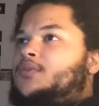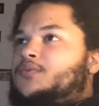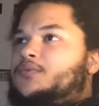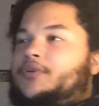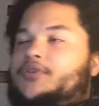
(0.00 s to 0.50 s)

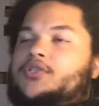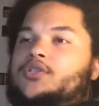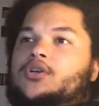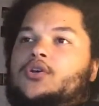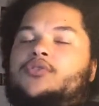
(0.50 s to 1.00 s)
versus the
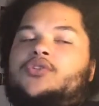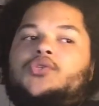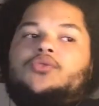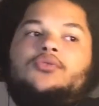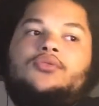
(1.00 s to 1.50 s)
Golden
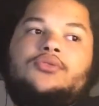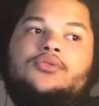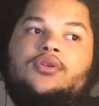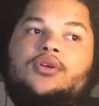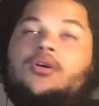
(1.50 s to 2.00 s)
Truth
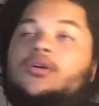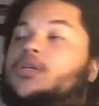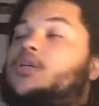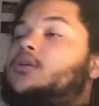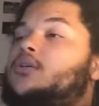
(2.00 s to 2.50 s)

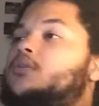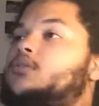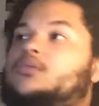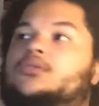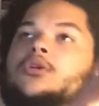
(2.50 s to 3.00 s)
again.
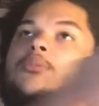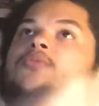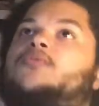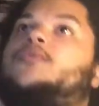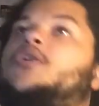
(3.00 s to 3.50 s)
How many
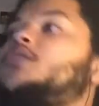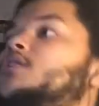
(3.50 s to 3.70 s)
fucking